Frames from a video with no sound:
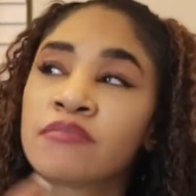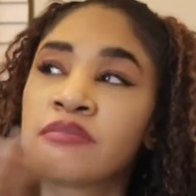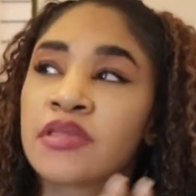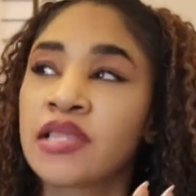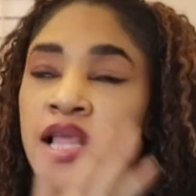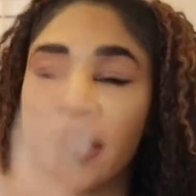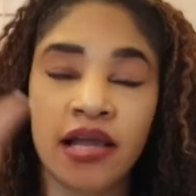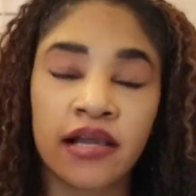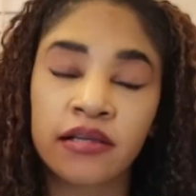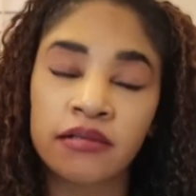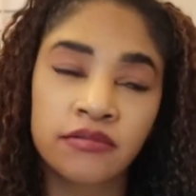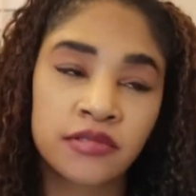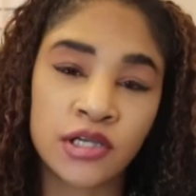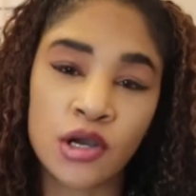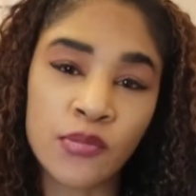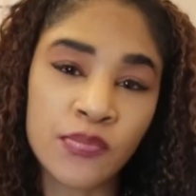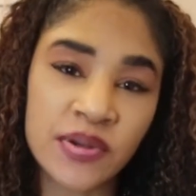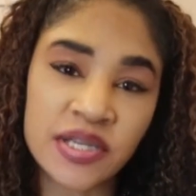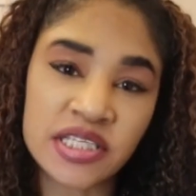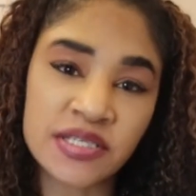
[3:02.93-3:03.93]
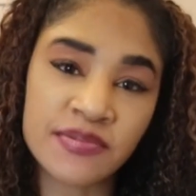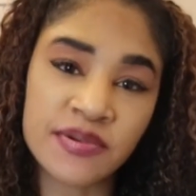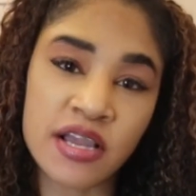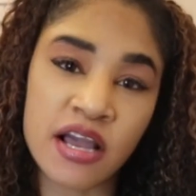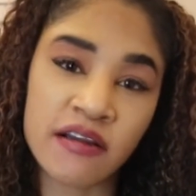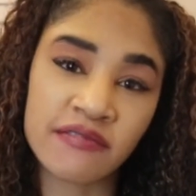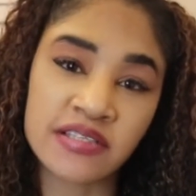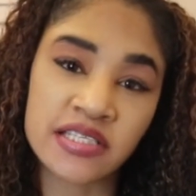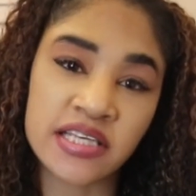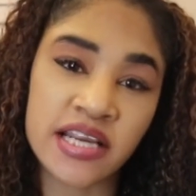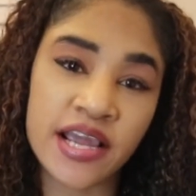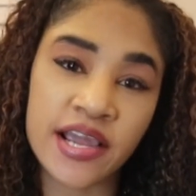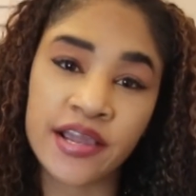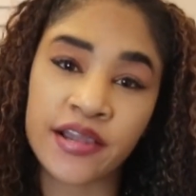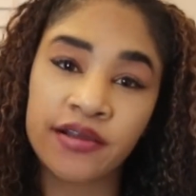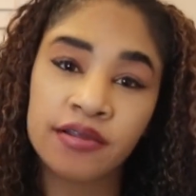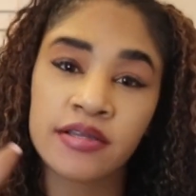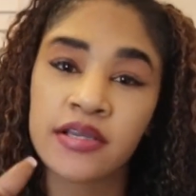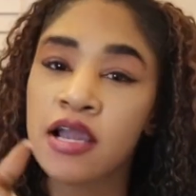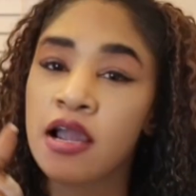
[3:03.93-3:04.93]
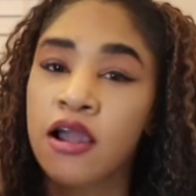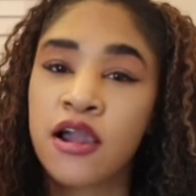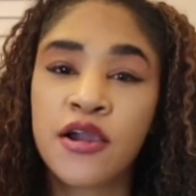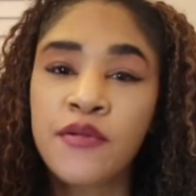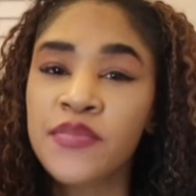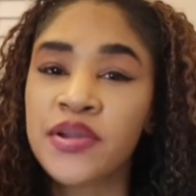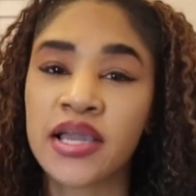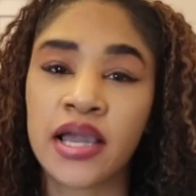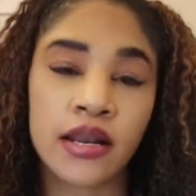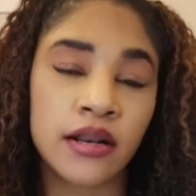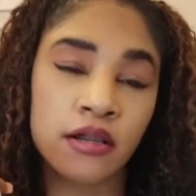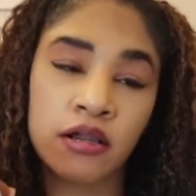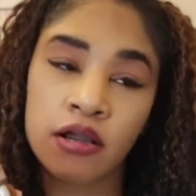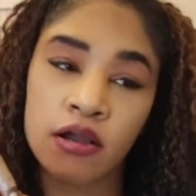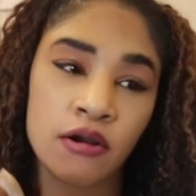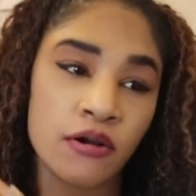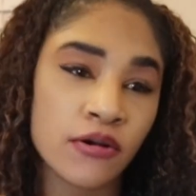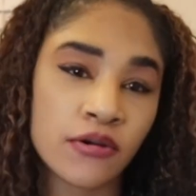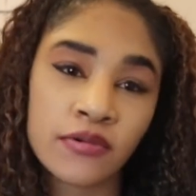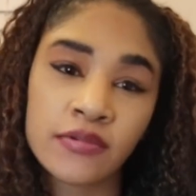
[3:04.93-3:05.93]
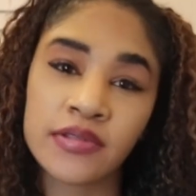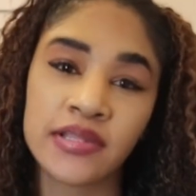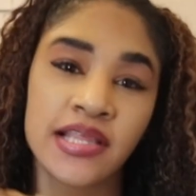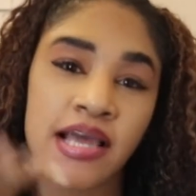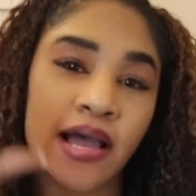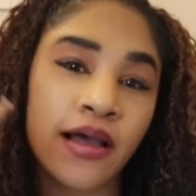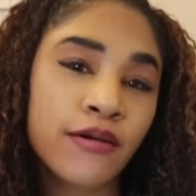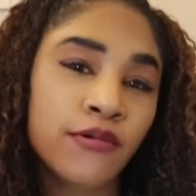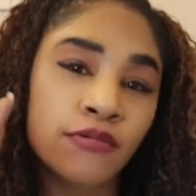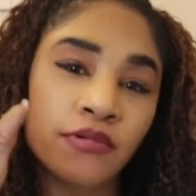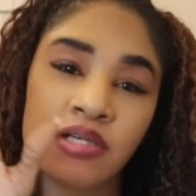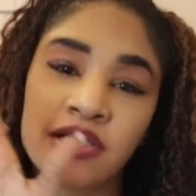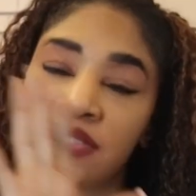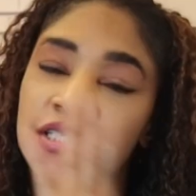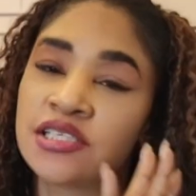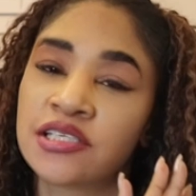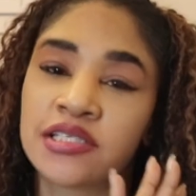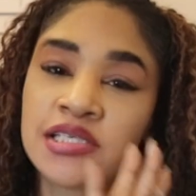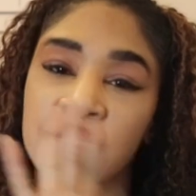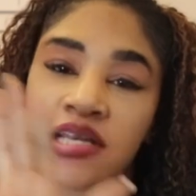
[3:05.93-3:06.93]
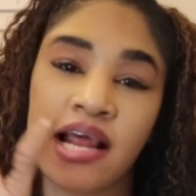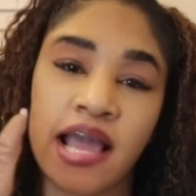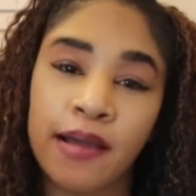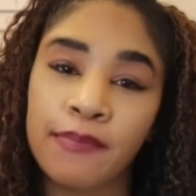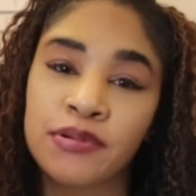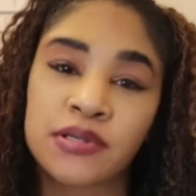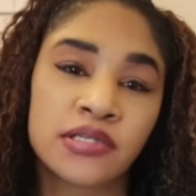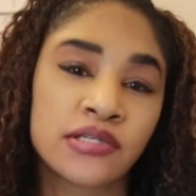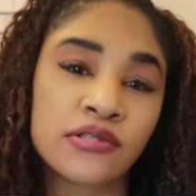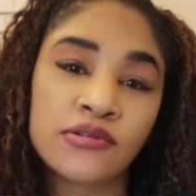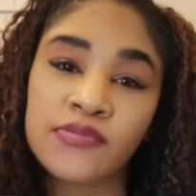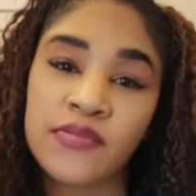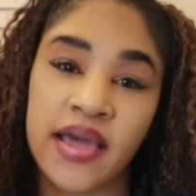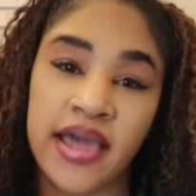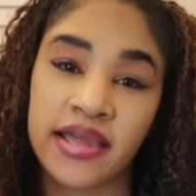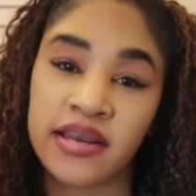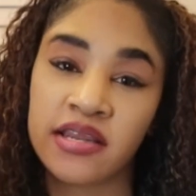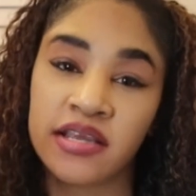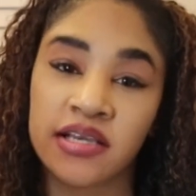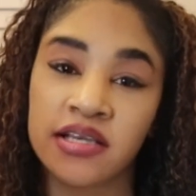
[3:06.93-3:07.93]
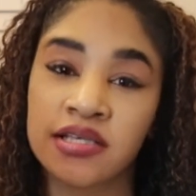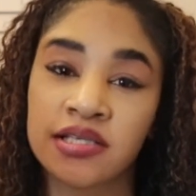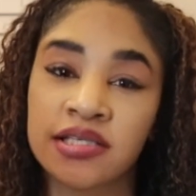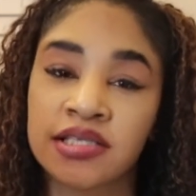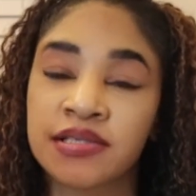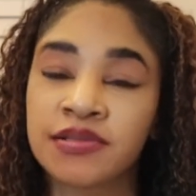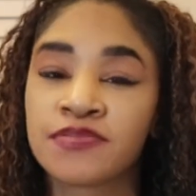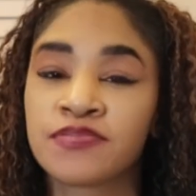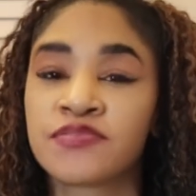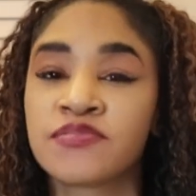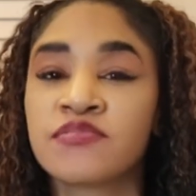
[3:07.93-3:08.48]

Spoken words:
Like, don't piss me off today. Herman gotta go. That was just an absolute madness.